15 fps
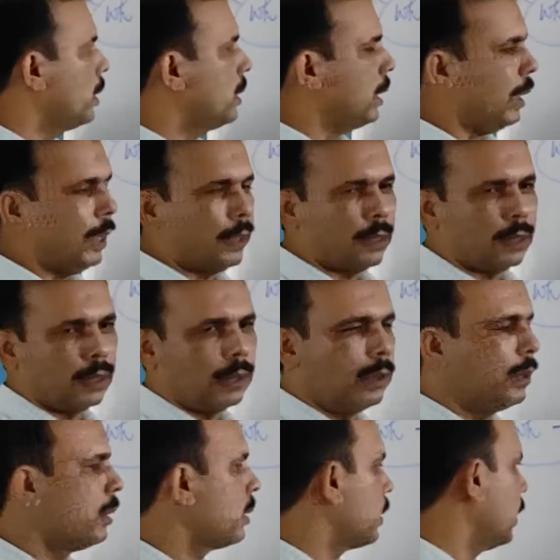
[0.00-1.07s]
is it,
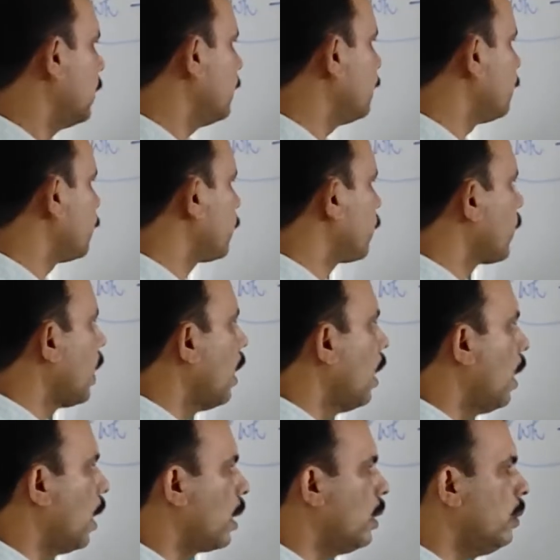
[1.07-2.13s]
son?
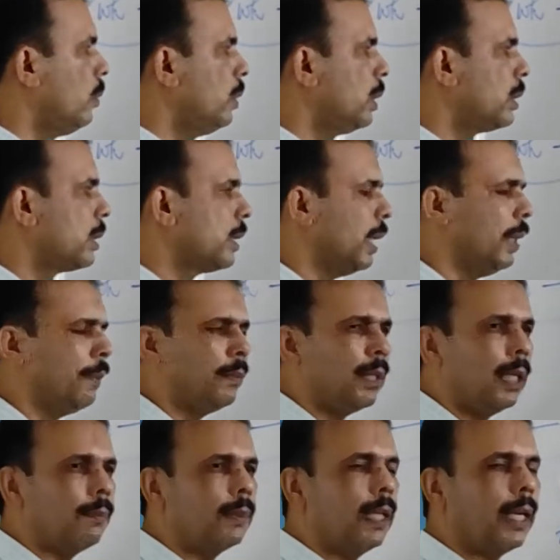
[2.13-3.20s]
Are you the same
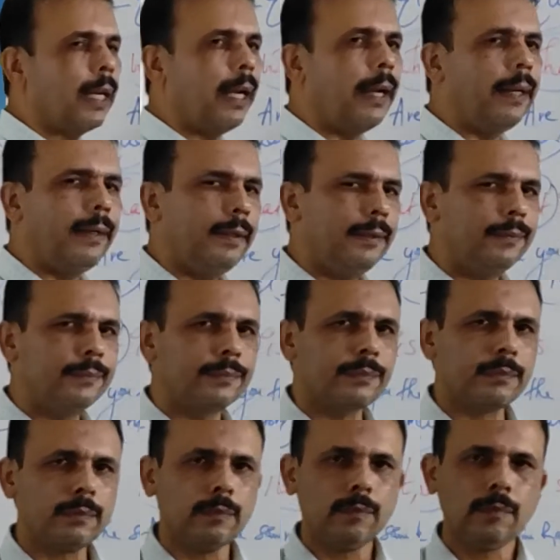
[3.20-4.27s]
Ramnarayan?
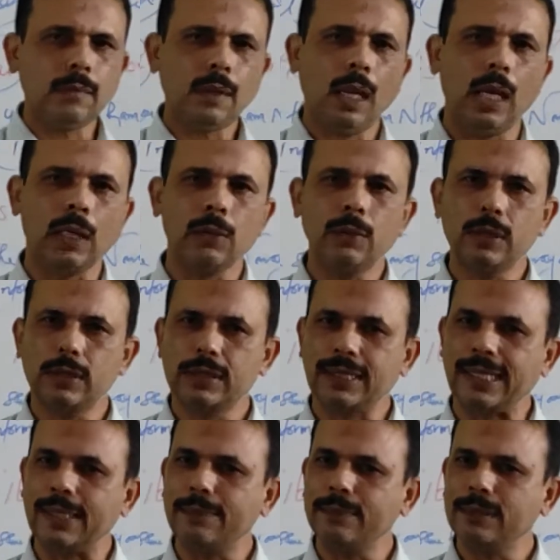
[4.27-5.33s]
Are you the
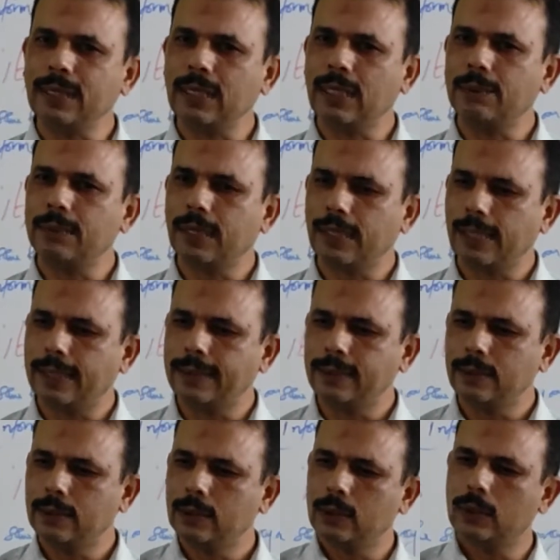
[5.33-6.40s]
same Ramnarayan?
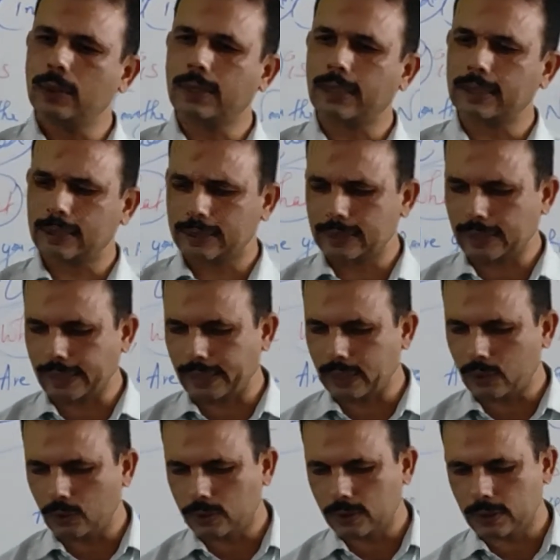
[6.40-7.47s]
You look at the
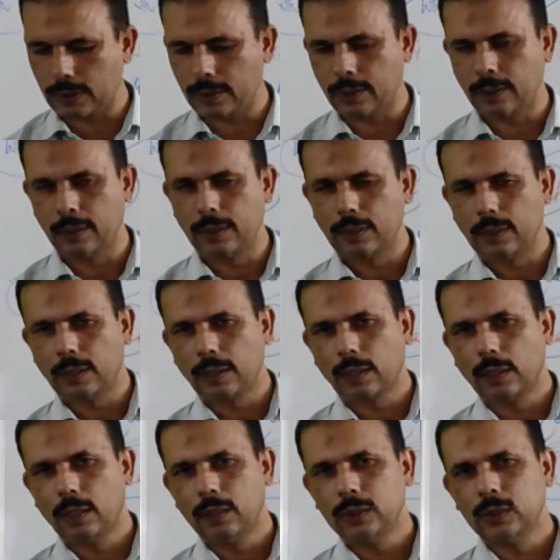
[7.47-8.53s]
second question.
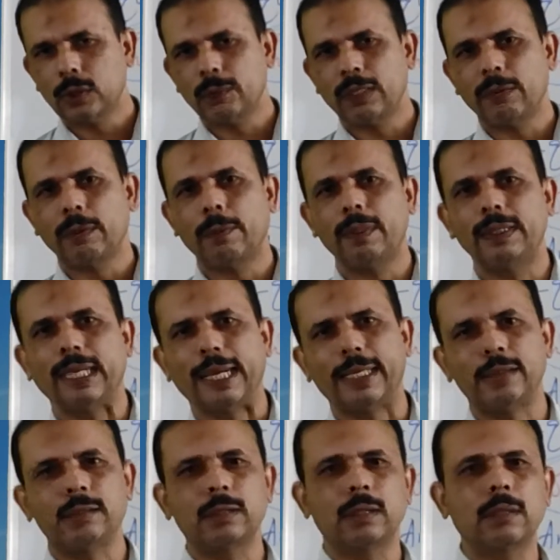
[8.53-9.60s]
So what will be the
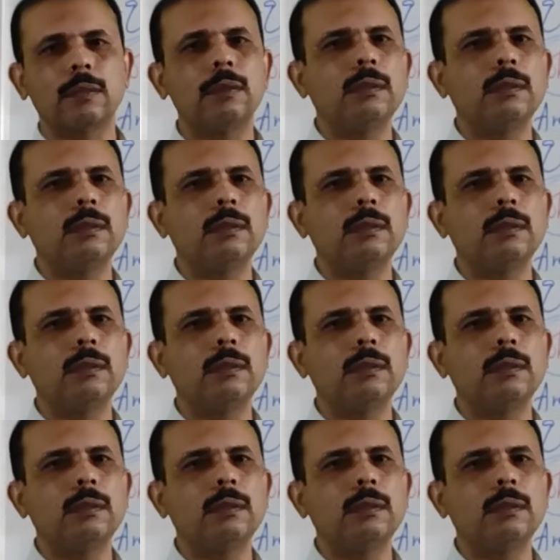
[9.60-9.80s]
answer?